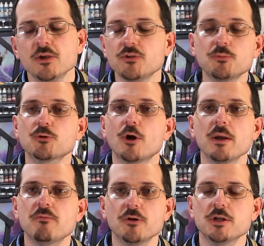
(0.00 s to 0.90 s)

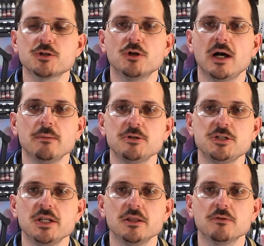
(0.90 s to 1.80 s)
Subscribe for additional hobby
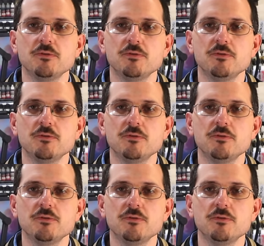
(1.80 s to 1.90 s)
cheating in the